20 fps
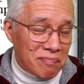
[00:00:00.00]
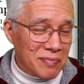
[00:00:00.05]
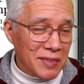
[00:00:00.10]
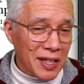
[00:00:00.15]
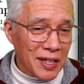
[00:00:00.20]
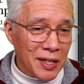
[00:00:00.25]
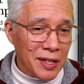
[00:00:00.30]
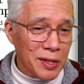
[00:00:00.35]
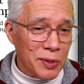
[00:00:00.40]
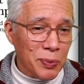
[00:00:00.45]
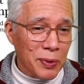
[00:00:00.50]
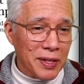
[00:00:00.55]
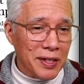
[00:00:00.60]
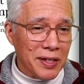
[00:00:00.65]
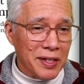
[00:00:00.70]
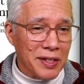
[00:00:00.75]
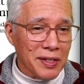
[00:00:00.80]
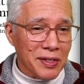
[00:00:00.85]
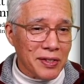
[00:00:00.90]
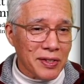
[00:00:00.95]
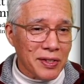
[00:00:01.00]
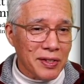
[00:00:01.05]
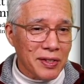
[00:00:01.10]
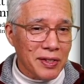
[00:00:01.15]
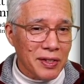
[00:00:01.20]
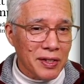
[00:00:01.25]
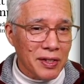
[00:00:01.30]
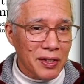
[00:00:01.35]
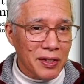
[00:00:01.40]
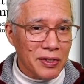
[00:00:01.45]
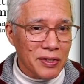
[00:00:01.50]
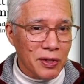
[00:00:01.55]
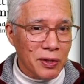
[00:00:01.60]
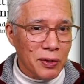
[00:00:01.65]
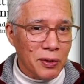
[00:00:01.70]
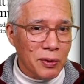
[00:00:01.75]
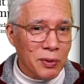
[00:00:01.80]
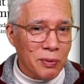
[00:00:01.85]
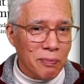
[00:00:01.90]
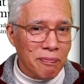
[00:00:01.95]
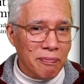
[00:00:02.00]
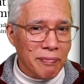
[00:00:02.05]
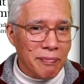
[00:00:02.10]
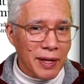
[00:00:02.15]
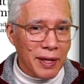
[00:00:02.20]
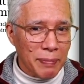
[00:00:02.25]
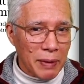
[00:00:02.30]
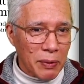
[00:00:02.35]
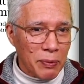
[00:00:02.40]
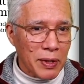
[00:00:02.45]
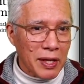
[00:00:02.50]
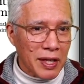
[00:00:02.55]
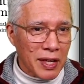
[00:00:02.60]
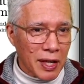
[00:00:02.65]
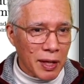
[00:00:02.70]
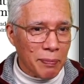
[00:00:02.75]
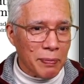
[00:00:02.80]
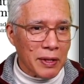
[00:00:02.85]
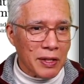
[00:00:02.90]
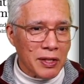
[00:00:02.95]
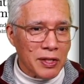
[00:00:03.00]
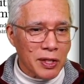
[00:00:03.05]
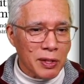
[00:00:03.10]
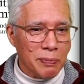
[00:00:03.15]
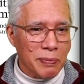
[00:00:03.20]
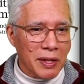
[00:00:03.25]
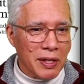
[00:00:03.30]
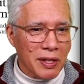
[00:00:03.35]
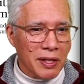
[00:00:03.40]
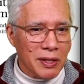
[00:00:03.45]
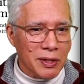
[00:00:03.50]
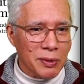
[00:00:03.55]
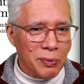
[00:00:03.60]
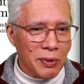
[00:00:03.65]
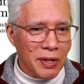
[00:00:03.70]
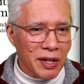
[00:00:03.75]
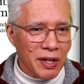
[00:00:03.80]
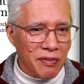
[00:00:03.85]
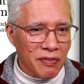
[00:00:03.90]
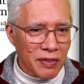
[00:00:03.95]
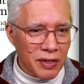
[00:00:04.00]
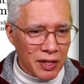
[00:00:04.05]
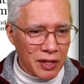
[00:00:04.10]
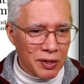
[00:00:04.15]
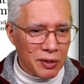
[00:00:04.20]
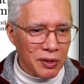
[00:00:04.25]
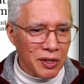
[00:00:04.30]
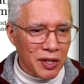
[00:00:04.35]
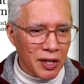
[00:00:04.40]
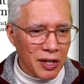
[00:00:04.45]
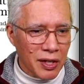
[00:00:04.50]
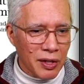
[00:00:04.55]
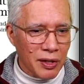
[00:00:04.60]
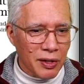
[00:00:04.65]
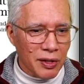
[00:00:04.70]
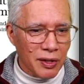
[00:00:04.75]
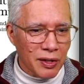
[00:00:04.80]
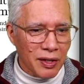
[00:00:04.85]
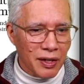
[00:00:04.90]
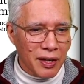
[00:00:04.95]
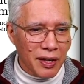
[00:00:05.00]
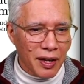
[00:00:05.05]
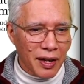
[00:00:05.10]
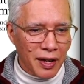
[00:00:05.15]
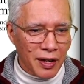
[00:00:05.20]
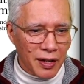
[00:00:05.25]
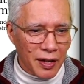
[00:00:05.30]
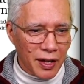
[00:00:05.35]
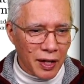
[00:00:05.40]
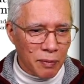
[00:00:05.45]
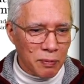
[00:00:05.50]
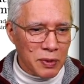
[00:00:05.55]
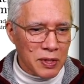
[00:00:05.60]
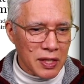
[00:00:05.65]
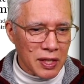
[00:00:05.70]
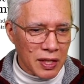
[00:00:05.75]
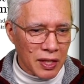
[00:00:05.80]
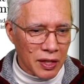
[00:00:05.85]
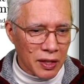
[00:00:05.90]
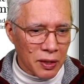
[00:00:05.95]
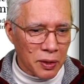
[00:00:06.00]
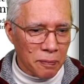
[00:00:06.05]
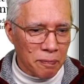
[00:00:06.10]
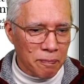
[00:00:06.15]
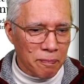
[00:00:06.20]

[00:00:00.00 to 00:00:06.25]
it is what it is. So maybe we keep it just because we have nil here and empty here.